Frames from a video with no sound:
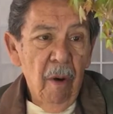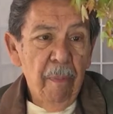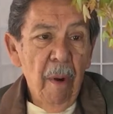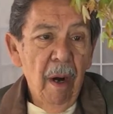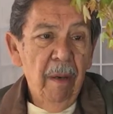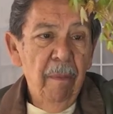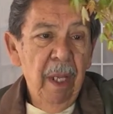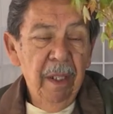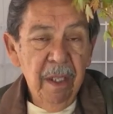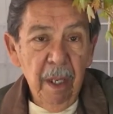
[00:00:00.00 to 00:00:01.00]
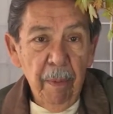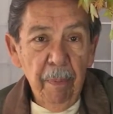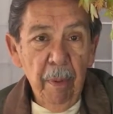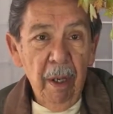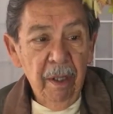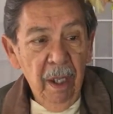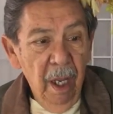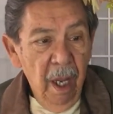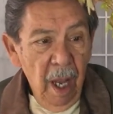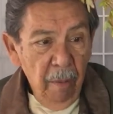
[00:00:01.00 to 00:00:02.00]
part and make this upper part,
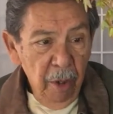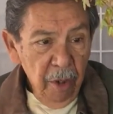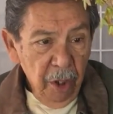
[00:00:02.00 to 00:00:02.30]
and we'll use